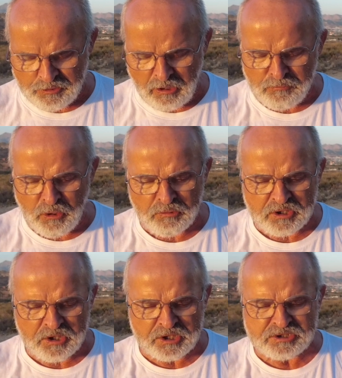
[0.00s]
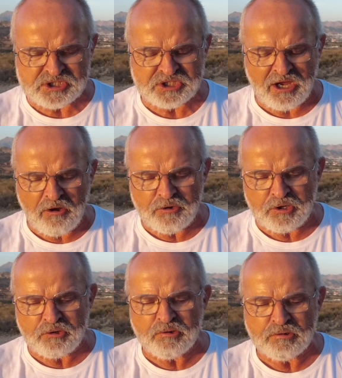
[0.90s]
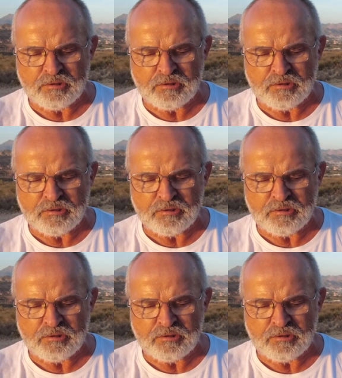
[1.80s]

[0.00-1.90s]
Now I'm not going to show you